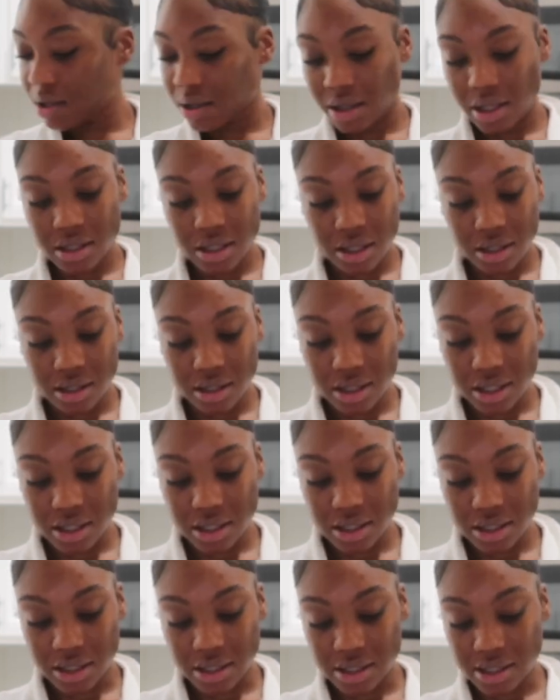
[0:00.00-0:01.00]
this is,
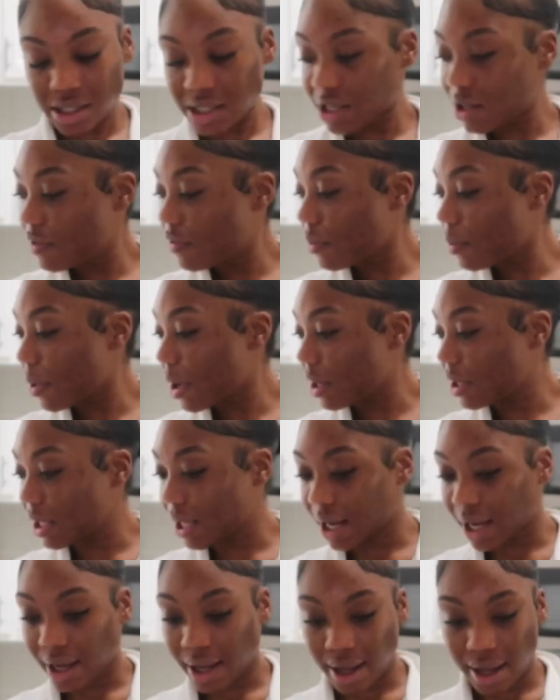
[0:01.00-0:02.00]
this is the silverware
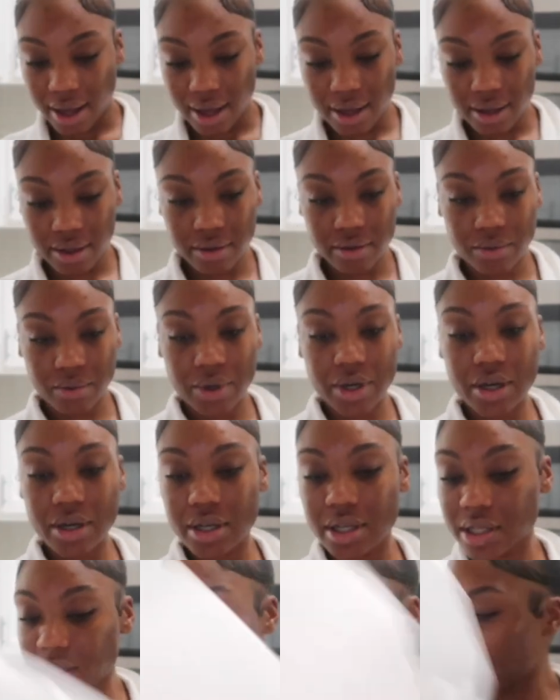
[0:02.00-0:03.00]
that I
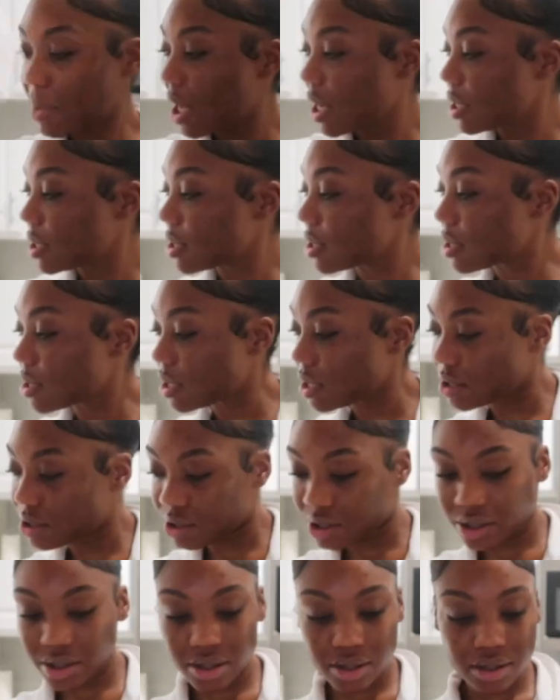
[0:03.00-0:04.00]
got.
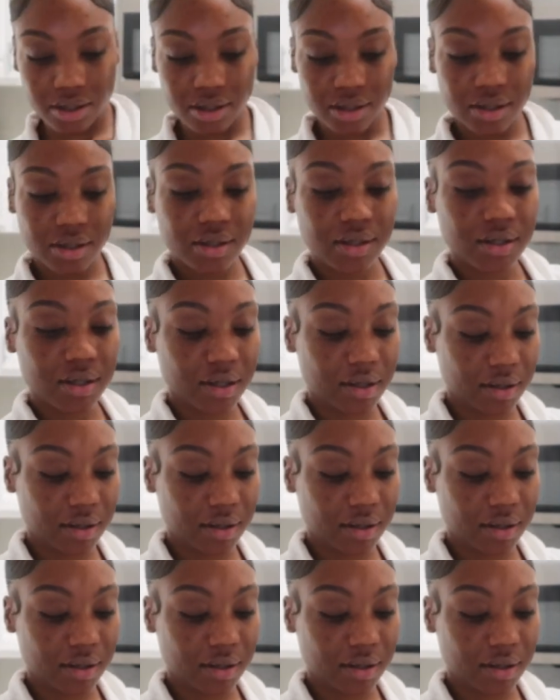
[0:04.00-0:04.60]
scissors?